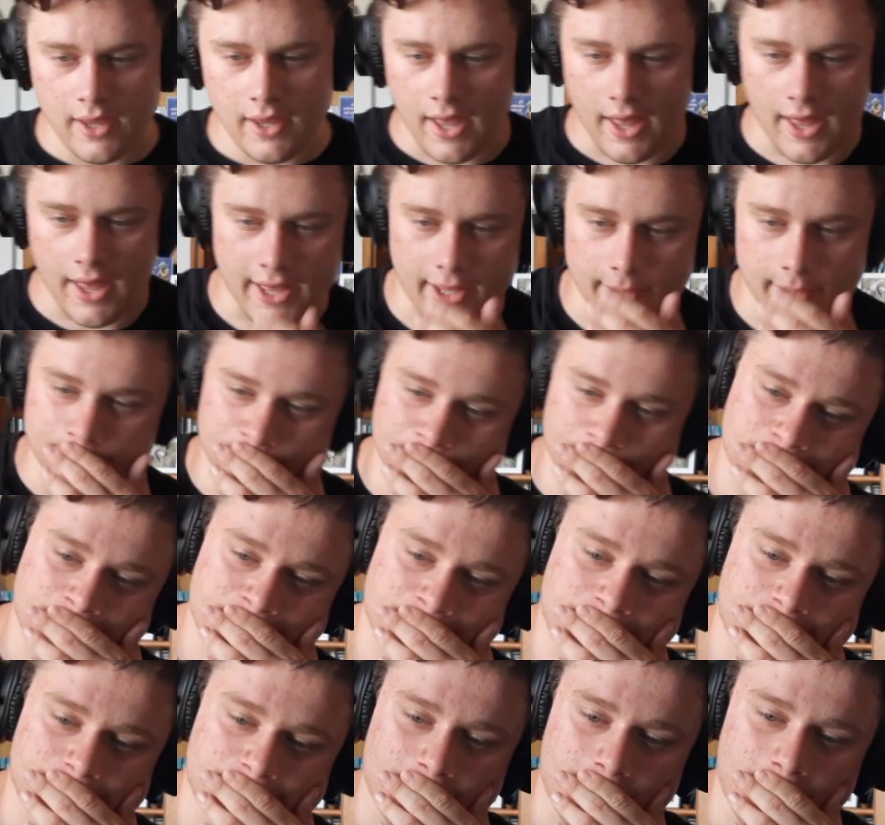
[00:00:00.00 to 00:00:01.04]

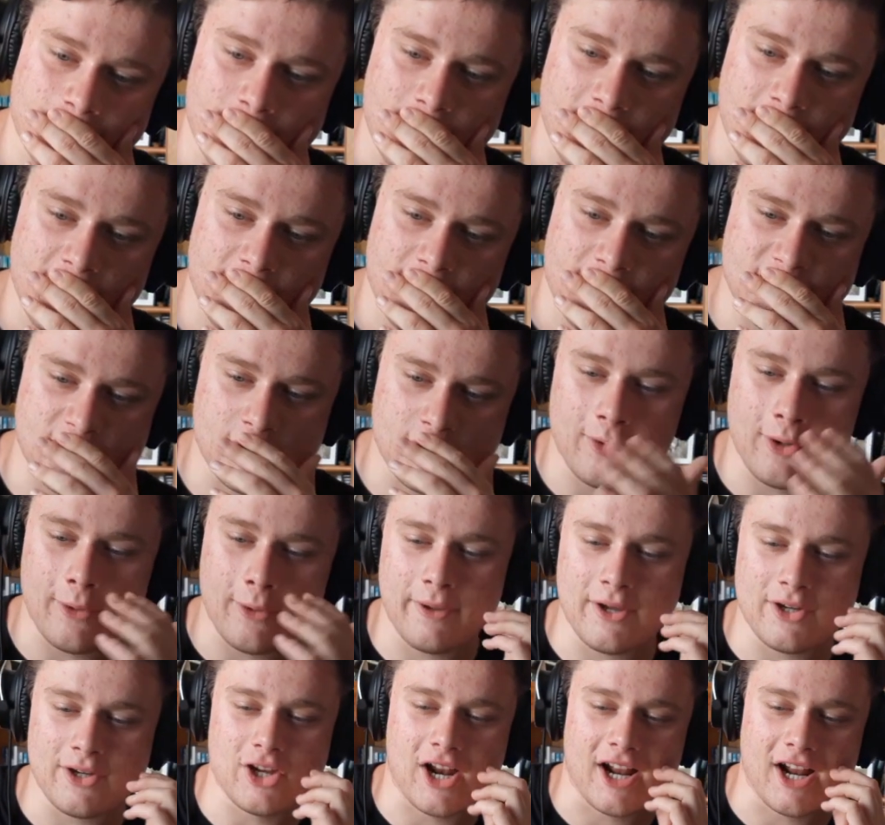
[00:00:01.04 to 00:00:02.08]
There's a real
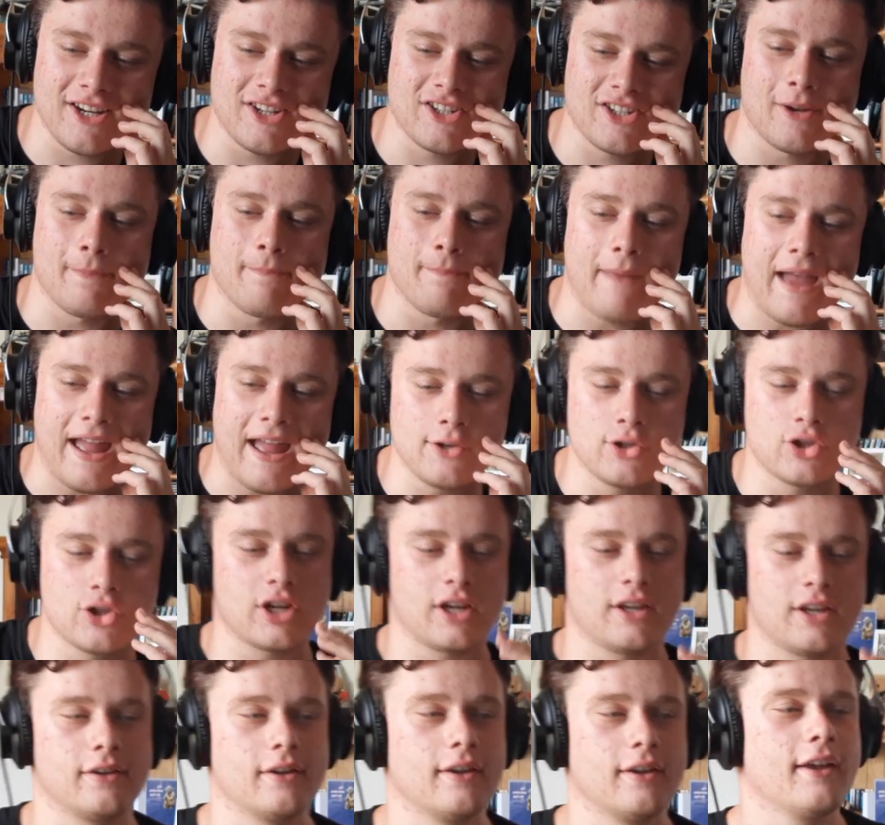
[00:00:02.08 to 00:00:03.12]
picture. I can just
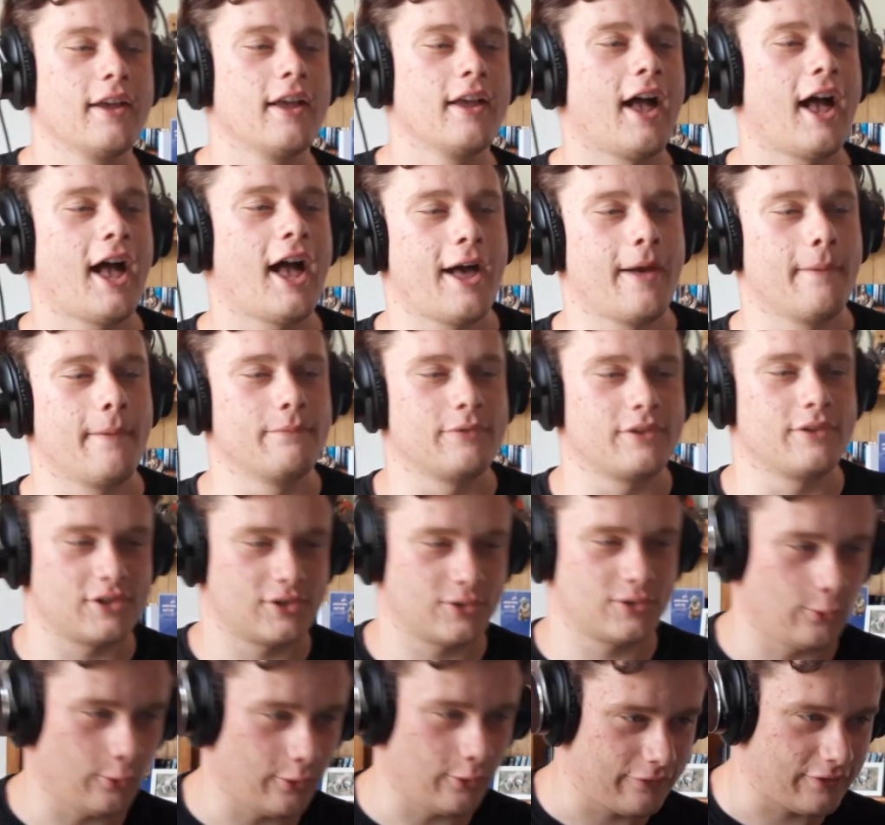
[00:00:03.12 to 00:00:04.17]
imagine this
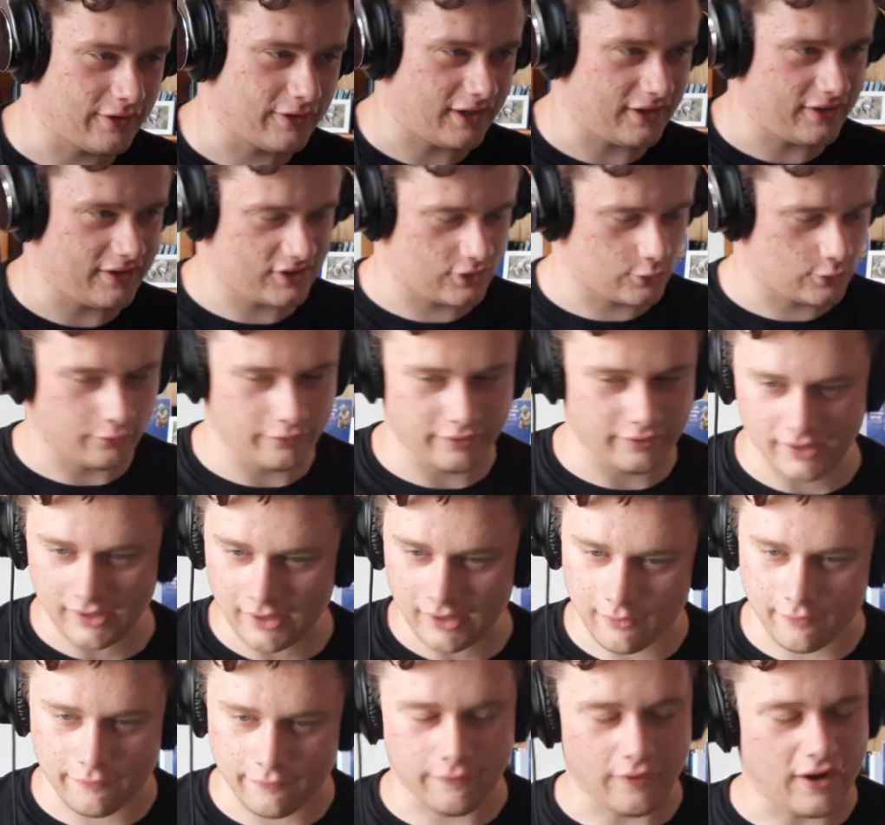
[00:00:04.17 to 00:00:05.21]
dwarven
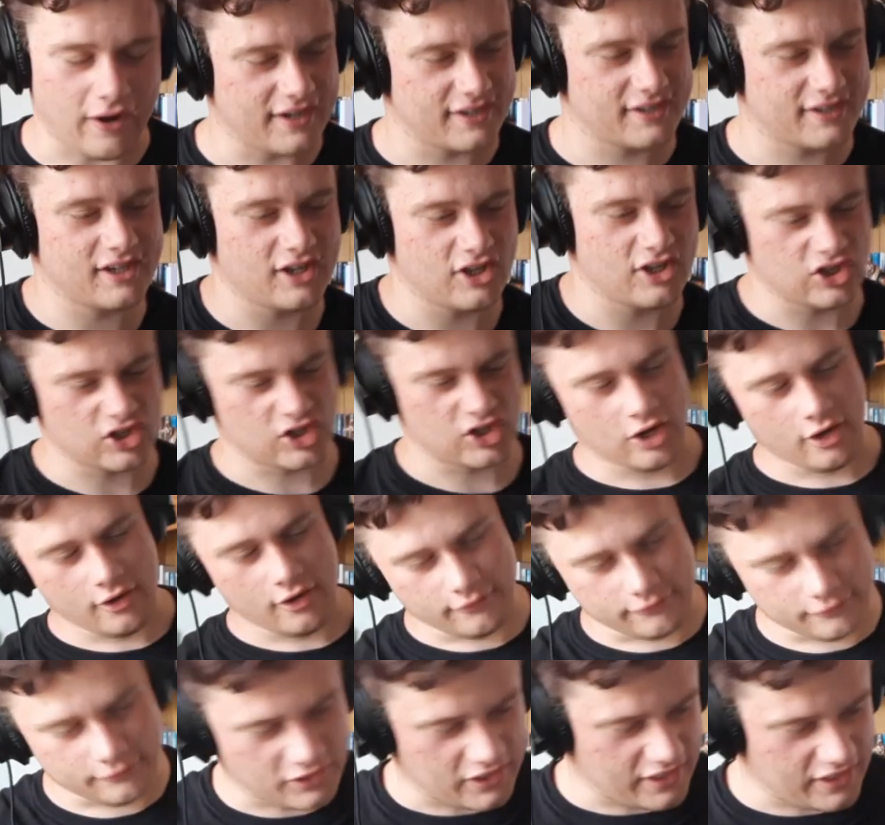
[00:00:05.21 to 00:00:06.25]
cleric fighter just
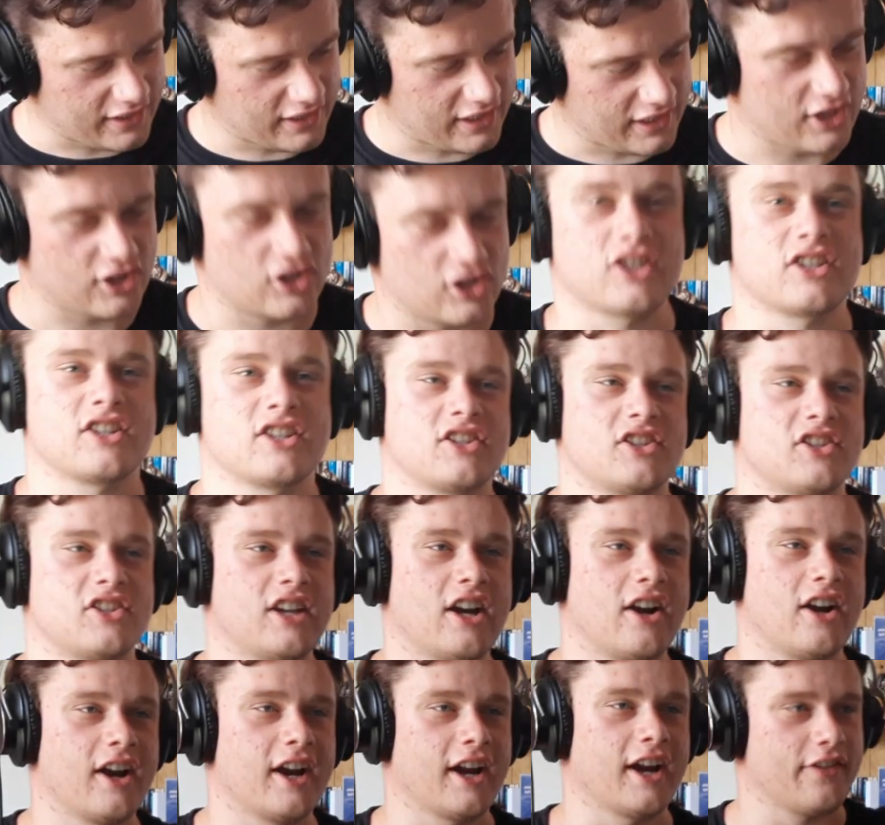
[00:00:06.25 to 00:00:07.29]
foot in case, just
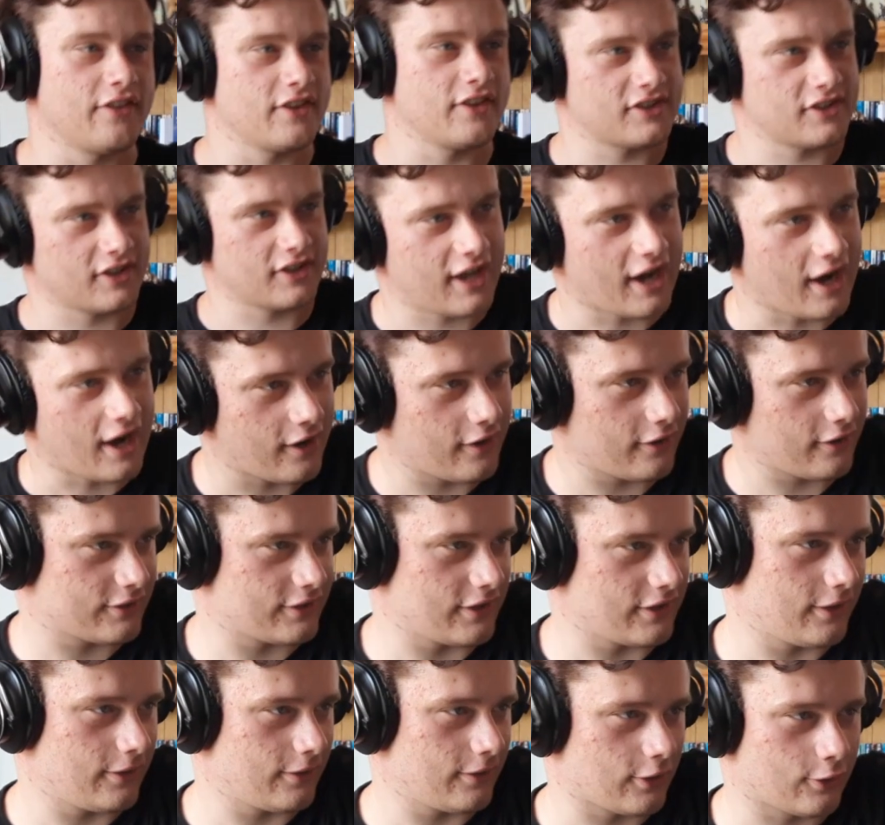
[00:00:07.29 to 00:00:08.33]
staring, and there's a
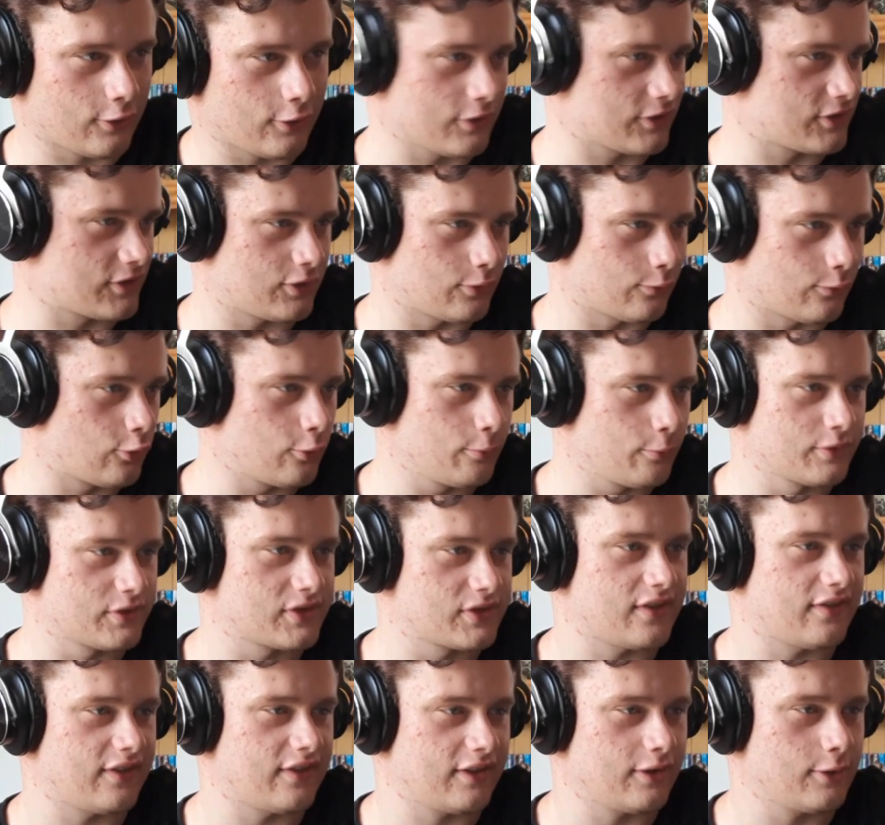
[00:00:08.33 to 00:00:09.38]
character across the room or
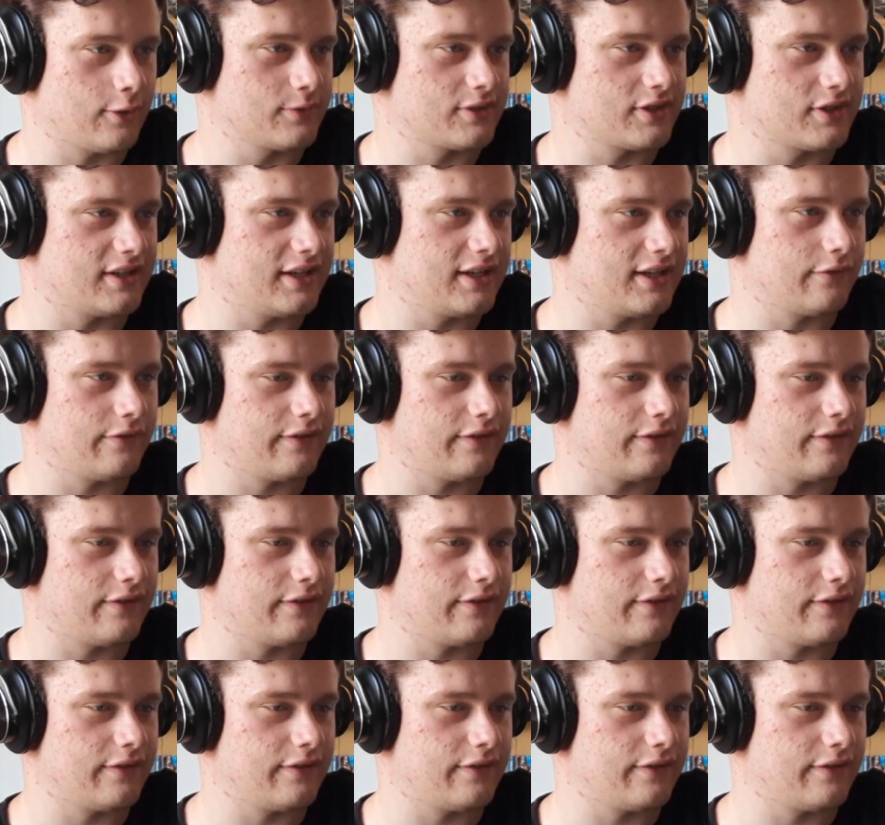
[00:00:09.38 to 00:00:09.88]
something who's in need of